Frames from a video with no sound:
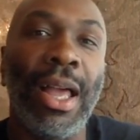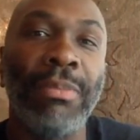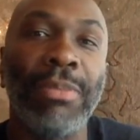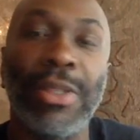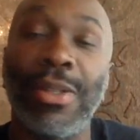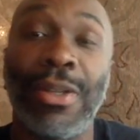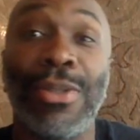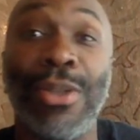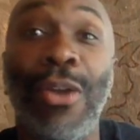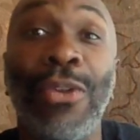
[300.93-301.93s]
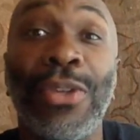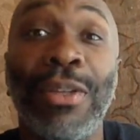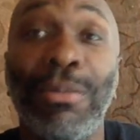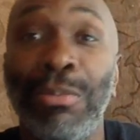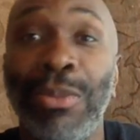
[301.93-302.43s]
as a
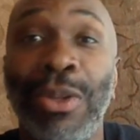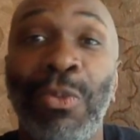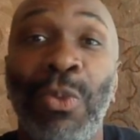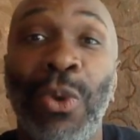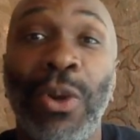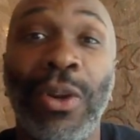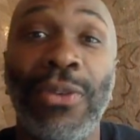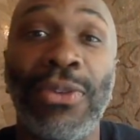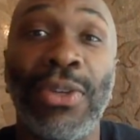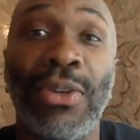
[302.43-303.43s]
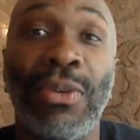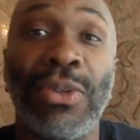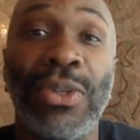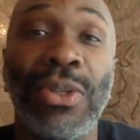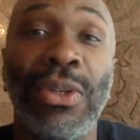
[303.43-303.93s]
consultant and worker in general
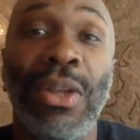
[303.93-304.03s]
too,